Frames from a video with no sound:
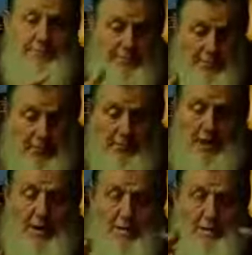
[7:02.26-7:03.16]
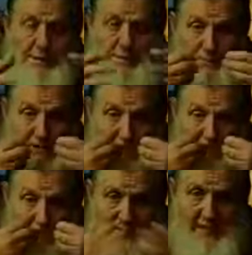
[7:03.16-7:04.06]
from
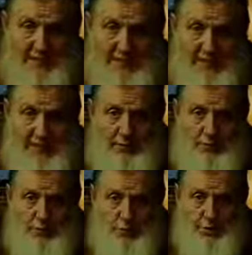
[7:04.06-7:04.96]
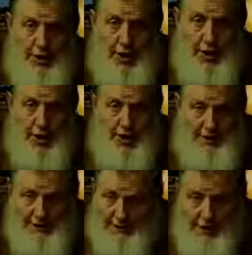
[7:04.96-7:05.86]
speakers of Arabic language, the word Allah
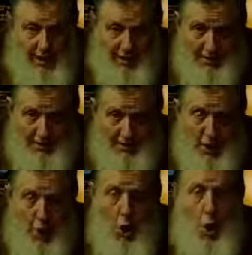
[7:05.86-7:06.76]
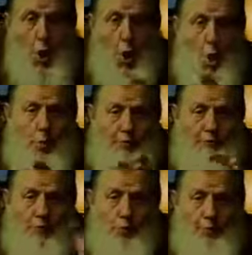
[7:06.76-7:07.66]
is God long
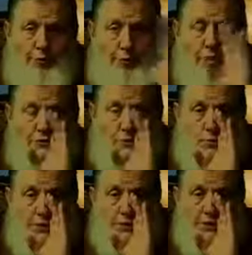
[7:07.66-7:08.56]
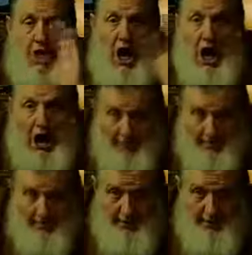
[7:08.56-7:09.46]
before there was a word God.